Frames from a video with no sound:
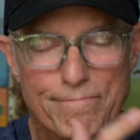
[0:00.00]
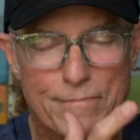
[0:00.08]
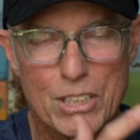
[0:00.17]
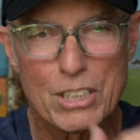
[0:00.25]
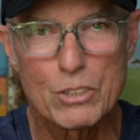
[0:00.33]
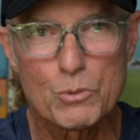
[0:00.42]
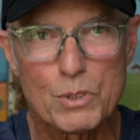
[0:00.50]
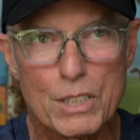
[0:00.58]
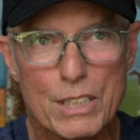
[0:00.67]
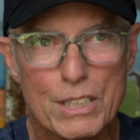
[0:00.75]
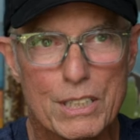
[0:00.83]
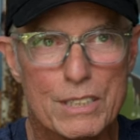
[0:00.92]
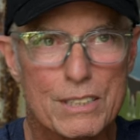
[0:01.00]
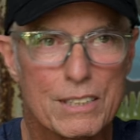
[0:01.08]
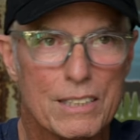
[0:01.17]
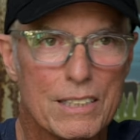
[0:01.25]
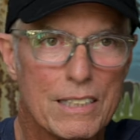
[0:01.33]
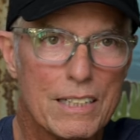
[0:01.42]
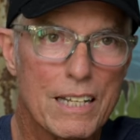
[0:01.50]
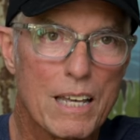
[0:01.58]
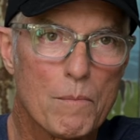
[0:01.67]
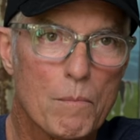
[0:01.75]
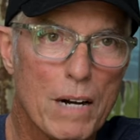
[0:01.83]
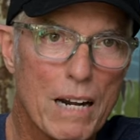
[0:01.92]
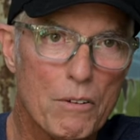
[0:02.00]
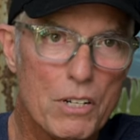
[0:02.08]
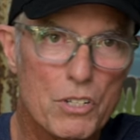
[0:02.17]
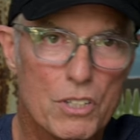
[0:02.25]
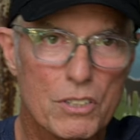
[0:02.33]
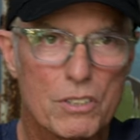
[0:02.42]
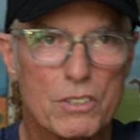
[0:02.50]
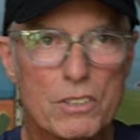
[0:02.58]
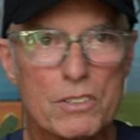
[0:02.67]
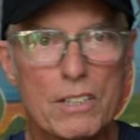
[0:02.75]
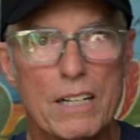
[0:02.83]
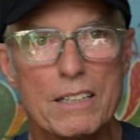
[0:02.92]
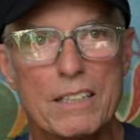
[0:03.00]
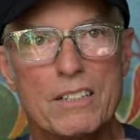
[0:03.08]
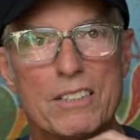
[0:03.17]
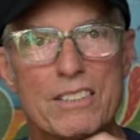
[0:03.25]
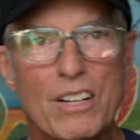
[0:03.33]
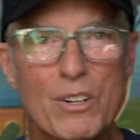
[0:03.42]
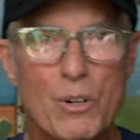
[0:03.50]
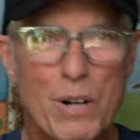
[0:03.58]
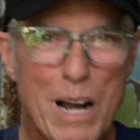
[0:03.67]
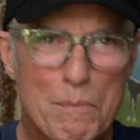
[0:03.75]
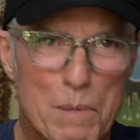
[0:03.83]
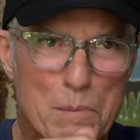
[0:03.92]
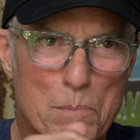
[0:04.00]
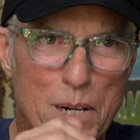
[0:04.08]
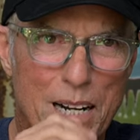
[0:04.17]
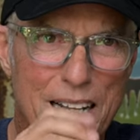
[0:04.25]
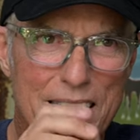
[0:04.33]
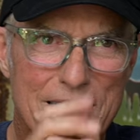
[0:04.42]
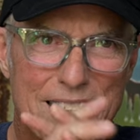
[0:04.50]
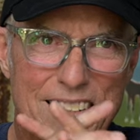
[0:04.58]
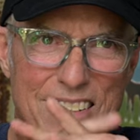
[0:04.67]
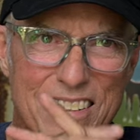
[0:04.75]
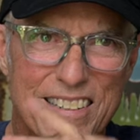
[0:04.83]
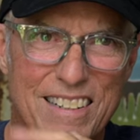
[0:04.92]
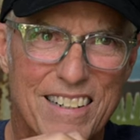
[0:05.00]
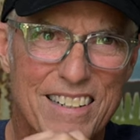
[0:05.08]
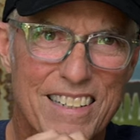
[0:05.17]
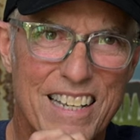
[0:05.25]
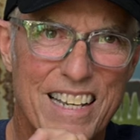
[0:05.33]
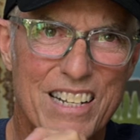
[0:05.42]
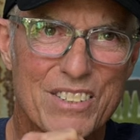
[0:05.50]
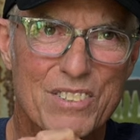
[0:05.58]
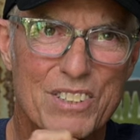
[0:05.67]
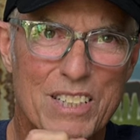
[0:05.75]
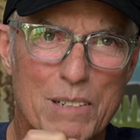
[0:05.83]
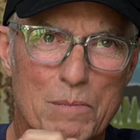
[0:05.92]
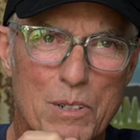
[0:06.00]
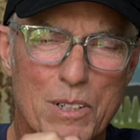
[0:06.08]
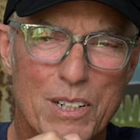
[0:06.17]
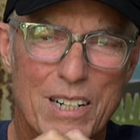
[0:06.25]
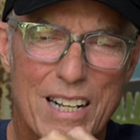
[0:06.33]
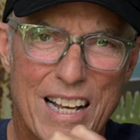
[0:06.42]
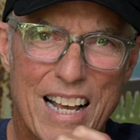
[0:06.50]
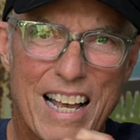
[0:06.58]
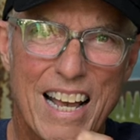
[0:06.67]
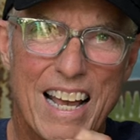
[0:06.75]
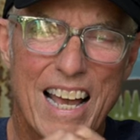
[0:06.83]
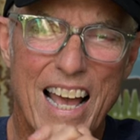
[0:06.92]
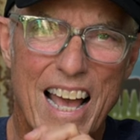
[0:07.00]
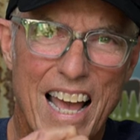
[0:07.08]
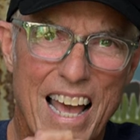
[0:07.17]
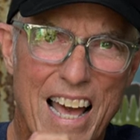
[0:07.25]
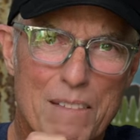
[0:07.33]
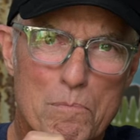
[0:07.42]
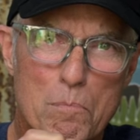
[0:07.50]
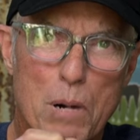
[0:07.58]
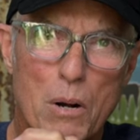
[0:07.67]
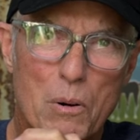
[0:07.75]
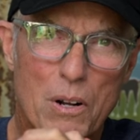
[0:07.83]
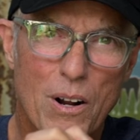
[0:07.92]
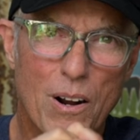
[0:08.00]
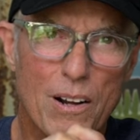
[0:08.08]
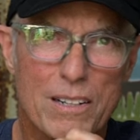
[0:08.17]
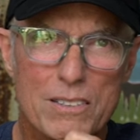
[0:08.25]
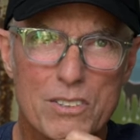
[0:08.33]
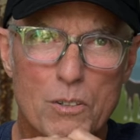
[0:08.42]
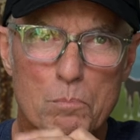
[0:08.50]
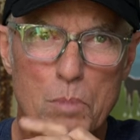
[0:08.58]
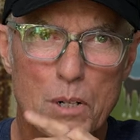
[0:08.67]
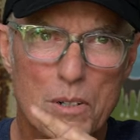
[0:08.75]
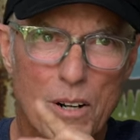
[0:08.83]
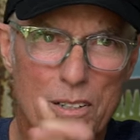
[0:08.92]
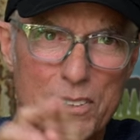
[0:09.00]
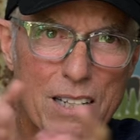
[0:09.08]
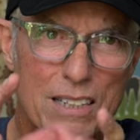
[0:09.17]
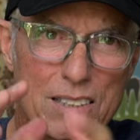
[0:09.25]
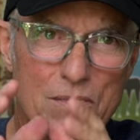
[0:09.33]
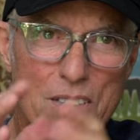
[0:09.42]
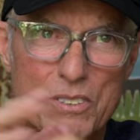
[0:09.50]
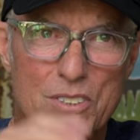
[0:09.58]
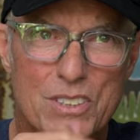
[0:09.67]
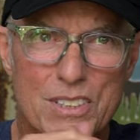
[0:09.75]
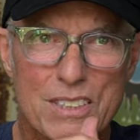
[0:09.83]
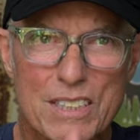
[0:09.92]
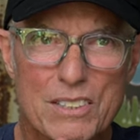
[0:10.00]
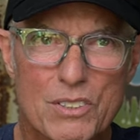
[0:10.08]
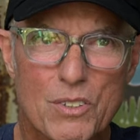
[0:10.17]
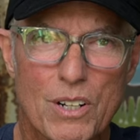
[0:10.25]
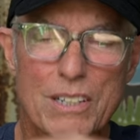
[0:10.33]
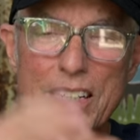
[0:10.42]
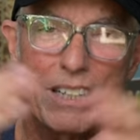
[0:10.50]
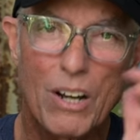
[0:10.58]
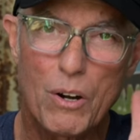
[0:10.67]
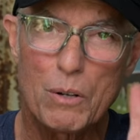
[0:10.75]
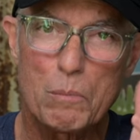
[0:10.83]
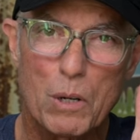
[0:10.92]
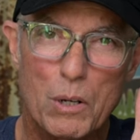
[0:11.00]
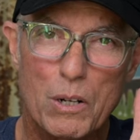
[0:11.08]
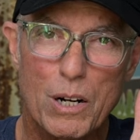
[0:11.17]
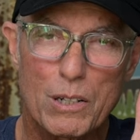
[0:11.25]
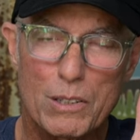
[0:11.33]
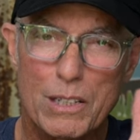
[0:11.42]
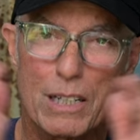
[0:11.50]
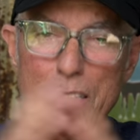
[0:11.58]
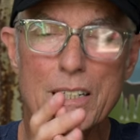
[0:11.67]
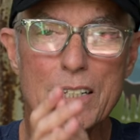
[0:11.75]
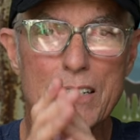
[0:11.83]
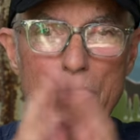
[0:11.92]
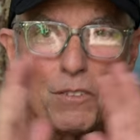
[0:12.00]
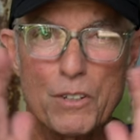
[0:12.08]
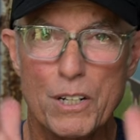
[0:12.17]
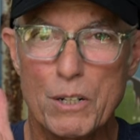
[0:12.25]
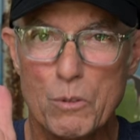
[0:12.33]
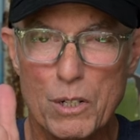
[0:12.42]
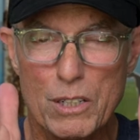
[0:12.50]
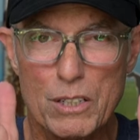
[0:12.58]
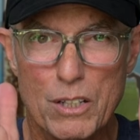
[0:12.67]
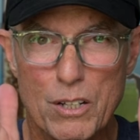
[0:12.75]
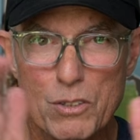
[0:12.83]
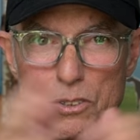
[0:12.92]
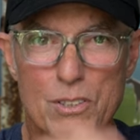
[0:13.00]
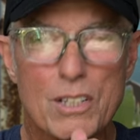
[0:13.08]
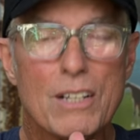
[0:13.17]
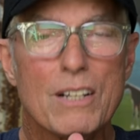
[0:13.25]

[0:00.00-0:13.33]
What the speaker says: it is what it is. In my region, it looks like there is a crappie bite on the edge of timber at Bodark. So Bodark's got some interesting things going on. Go to Bodark Lake. If you're anywhere close,